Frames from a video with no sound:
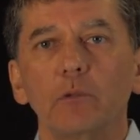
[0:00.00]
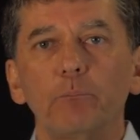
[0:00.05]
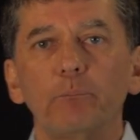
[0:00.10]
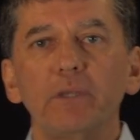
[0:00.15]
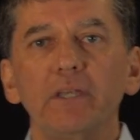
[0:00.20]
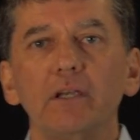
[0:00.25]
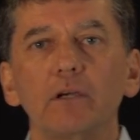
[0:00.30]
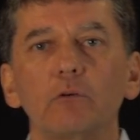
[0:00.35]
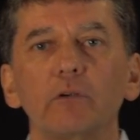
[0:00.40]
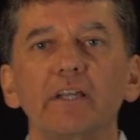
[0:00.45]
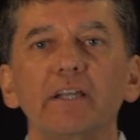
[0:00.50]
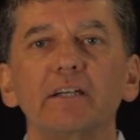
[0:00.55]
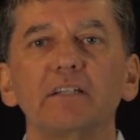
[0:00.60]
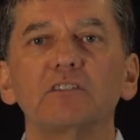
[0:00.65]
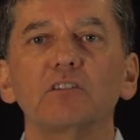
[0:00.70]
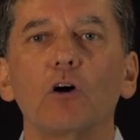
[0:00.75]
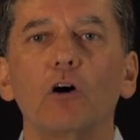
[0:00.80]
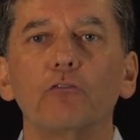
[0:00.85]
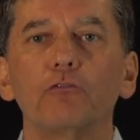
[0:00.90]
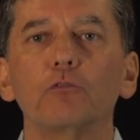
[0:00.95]

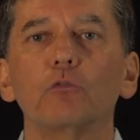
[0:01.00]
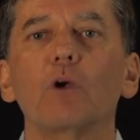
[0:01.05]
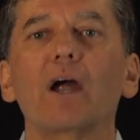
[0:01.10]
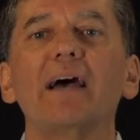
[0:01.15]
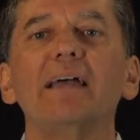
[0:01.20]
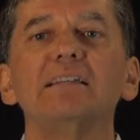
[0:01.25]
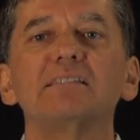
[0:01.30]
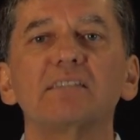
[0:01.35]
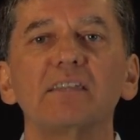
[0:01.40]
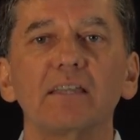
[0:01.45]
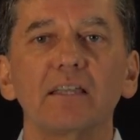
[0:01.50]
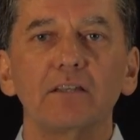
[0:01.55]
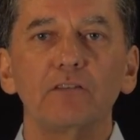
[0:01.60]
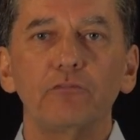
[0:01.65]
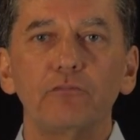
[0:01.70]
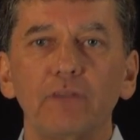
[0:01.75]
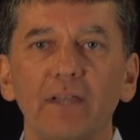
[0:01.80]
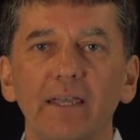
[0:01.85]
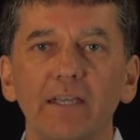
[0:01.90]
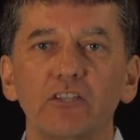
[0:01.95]
period of rising
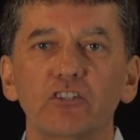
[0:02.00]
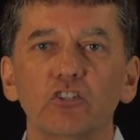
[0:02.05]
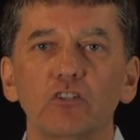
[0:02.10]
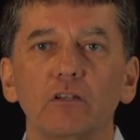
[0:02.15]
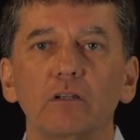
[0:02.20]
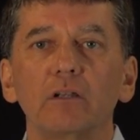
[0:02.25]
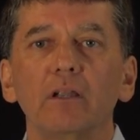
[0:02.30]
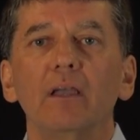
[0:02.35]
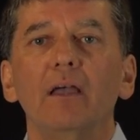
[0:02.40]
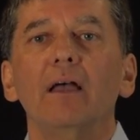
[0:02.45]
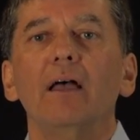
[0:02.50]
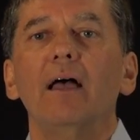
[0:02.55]
inflation